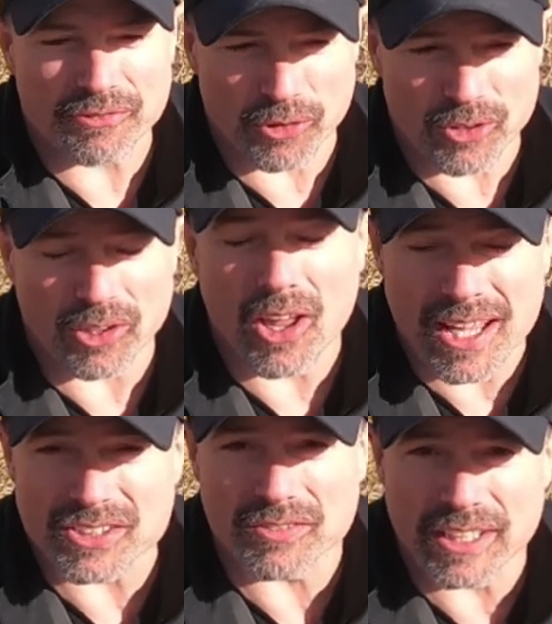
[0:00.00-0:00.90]
for
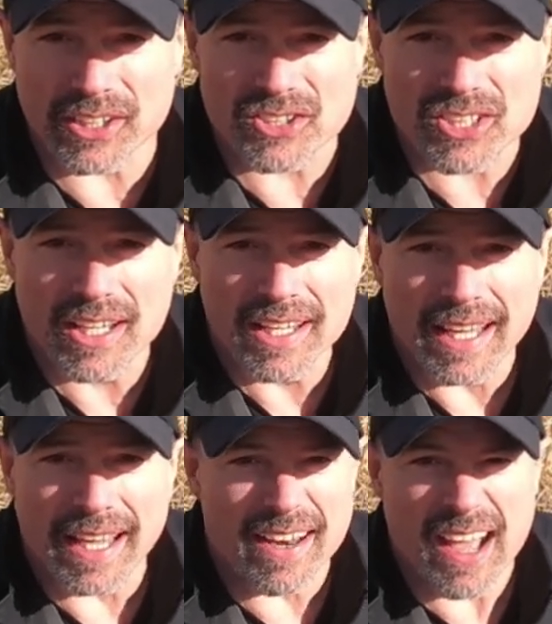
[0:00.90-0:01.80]
lots of years
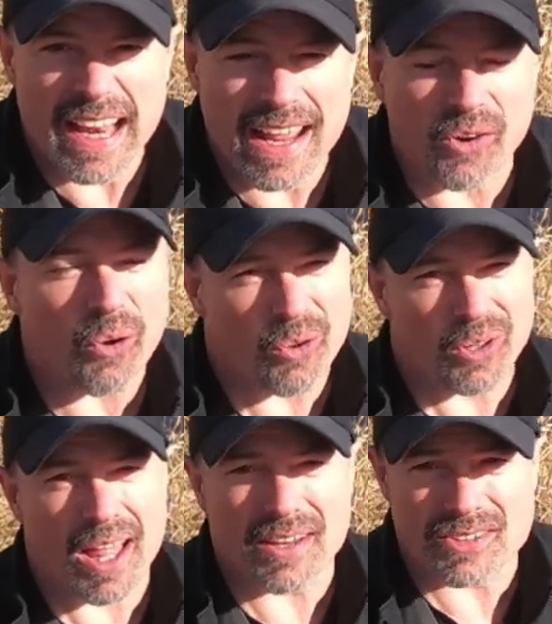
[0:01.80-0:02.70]
and not had a
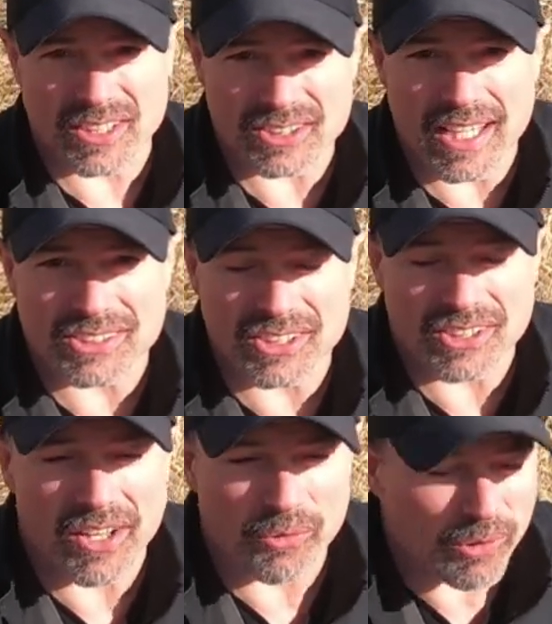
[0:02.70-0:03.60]
whole lot of success until I